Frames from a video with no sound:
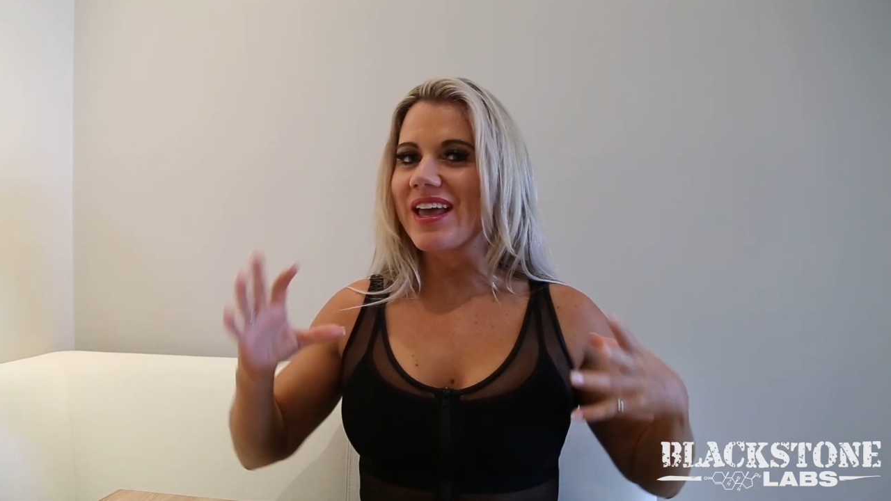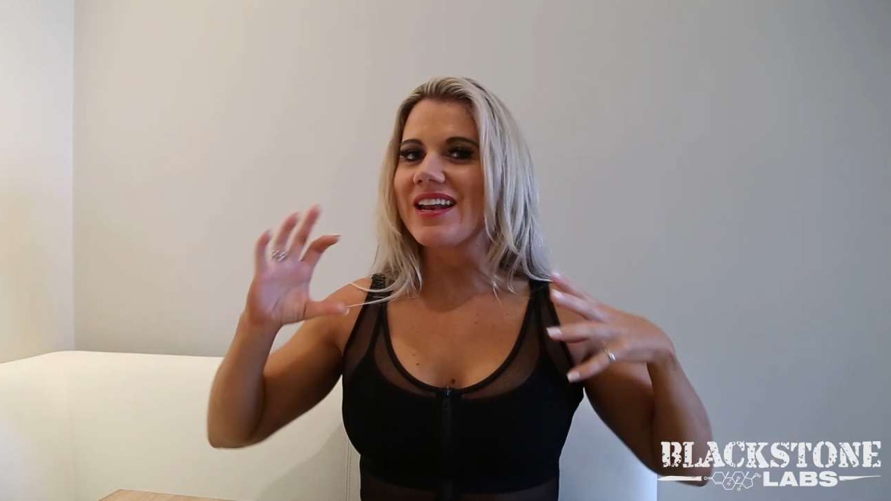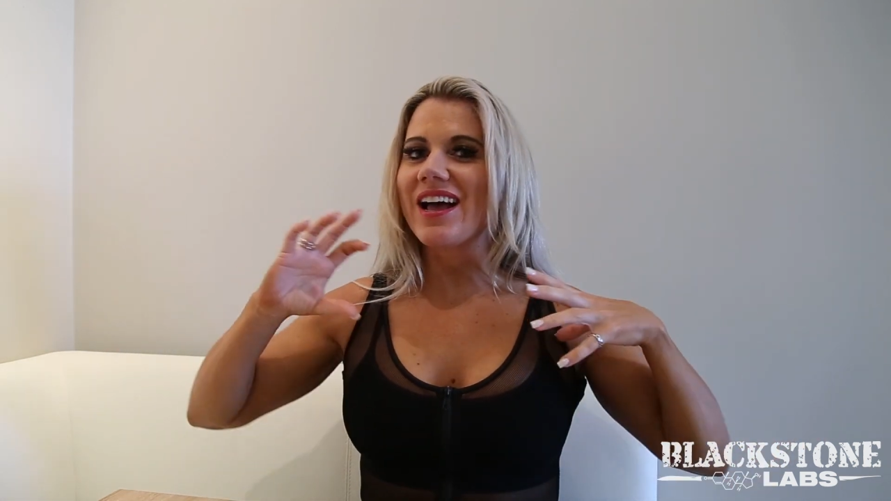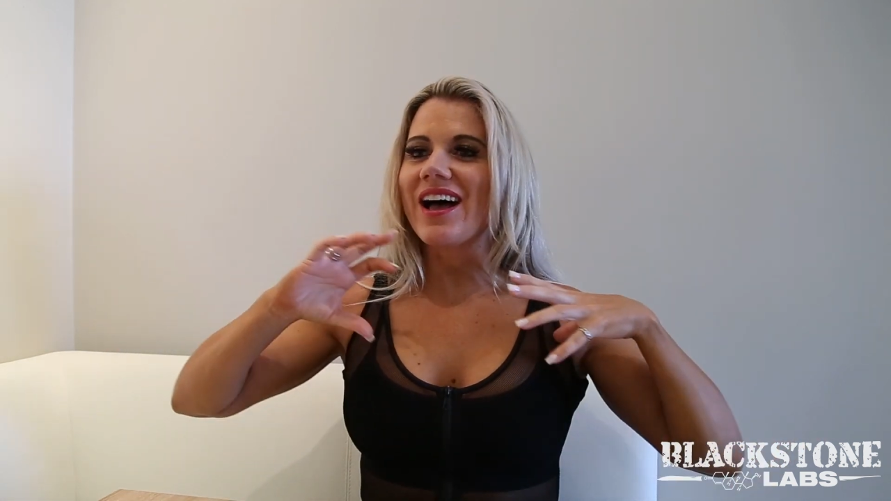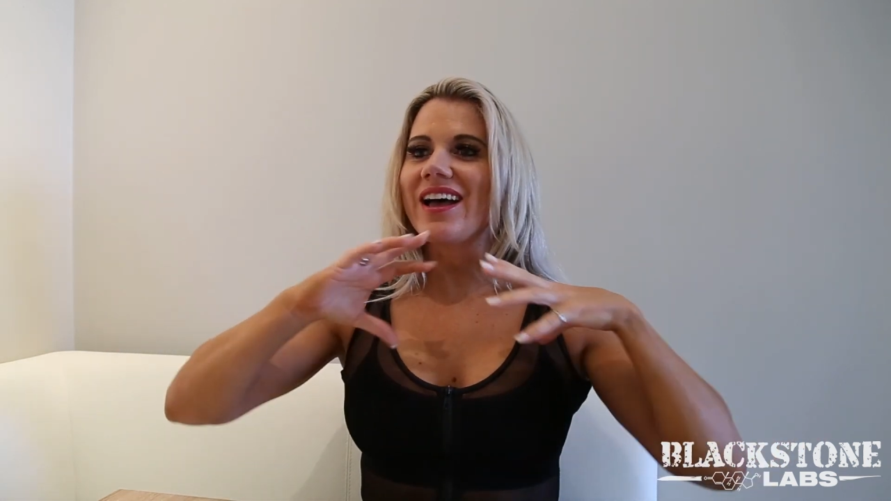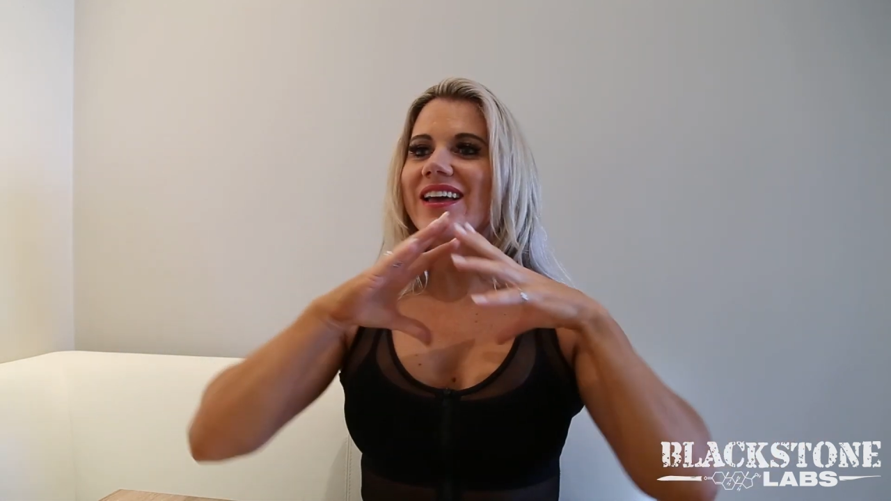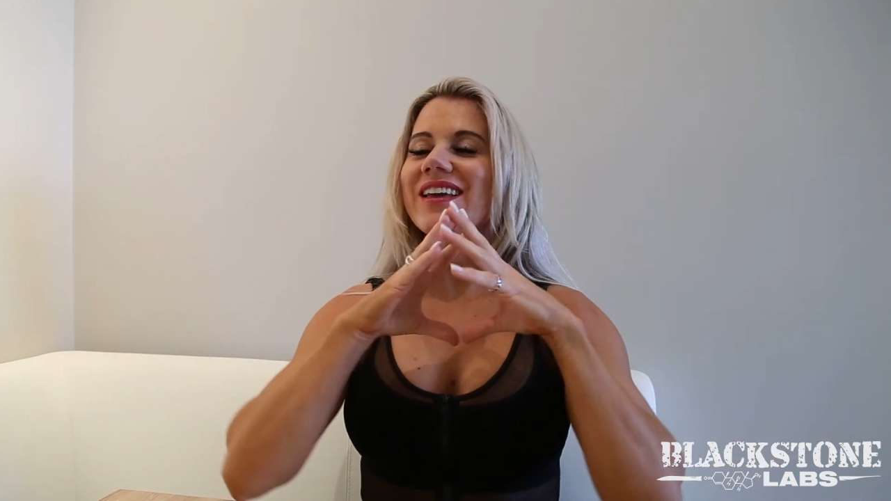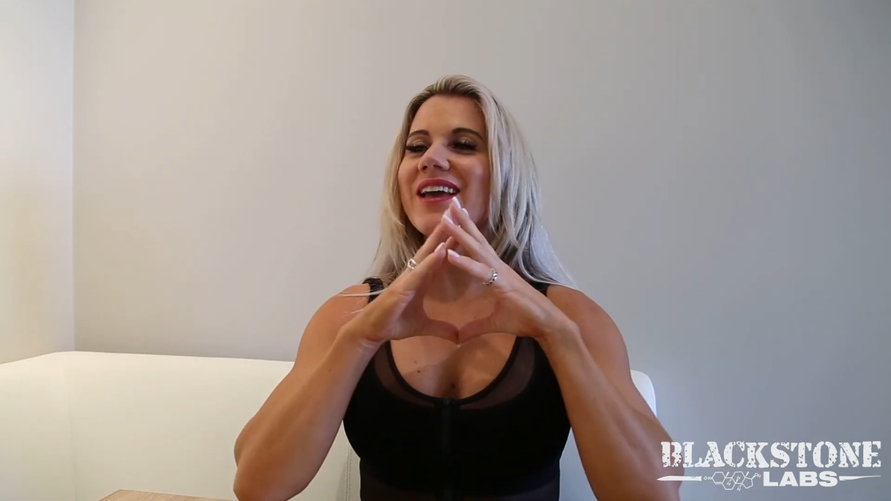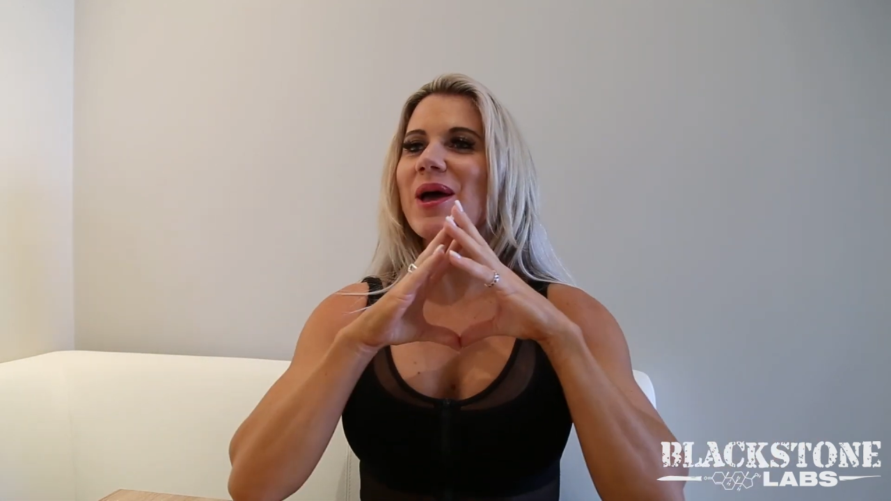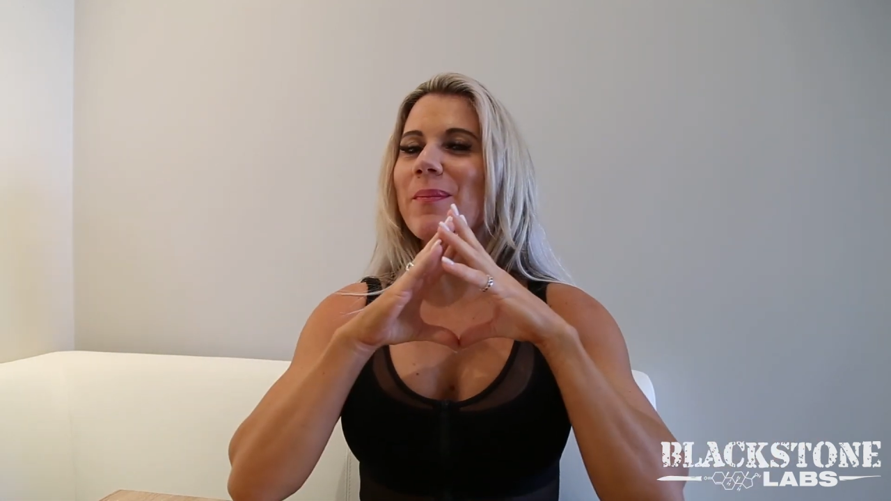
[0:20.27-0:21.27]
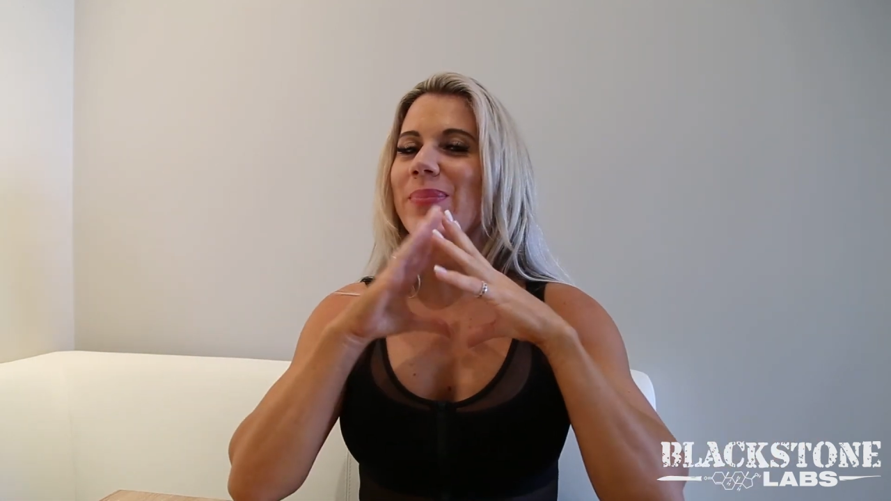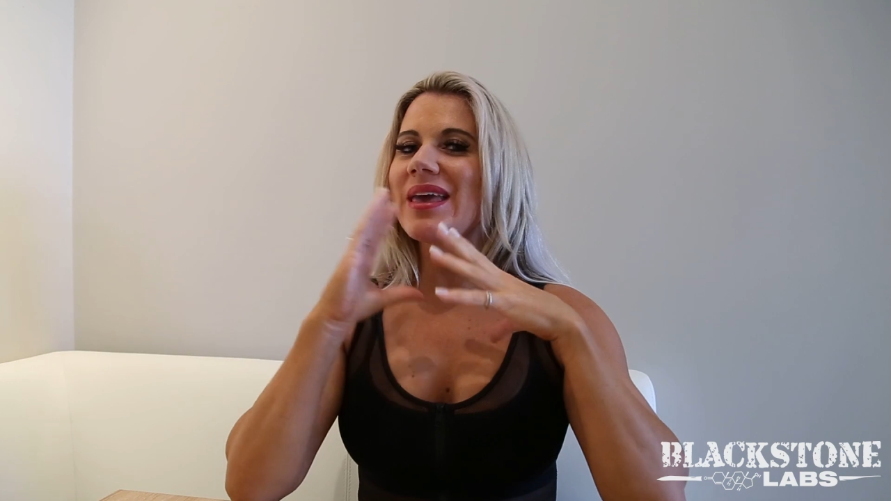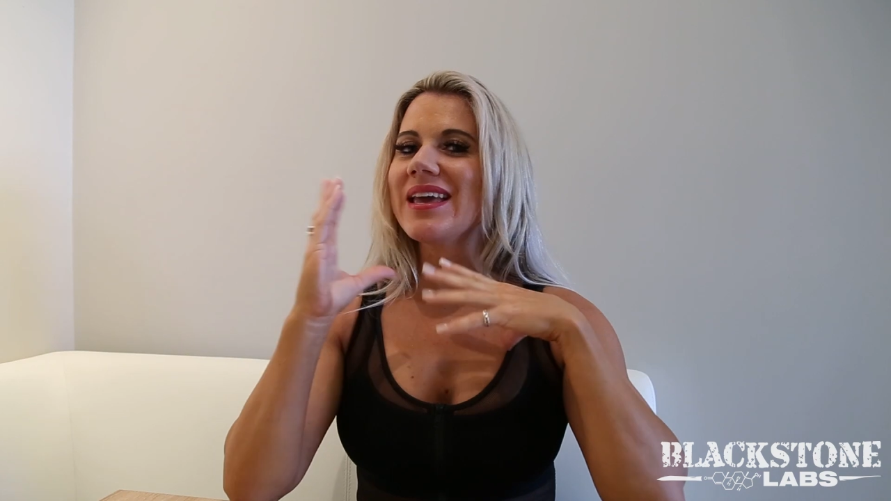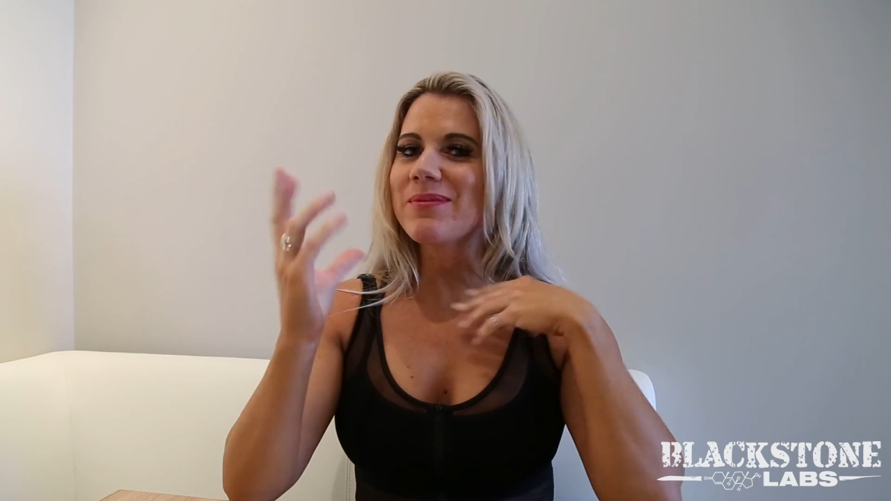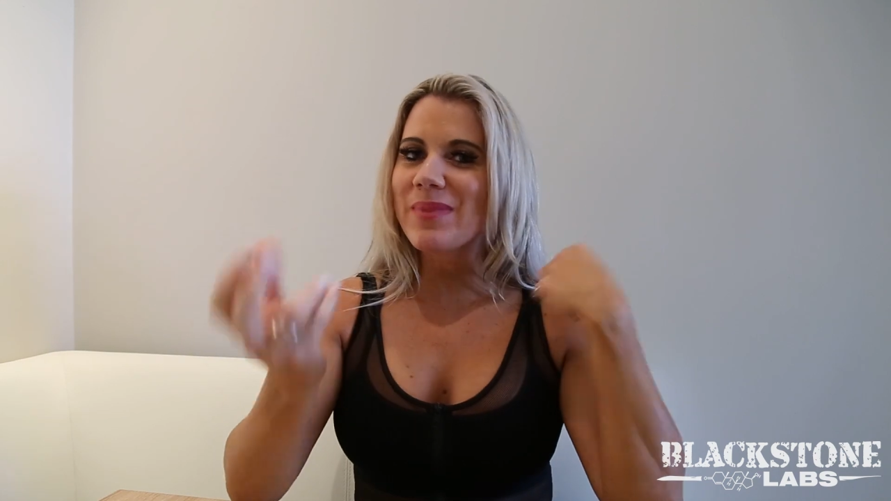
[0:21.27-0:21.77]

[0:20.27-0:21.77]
and I pick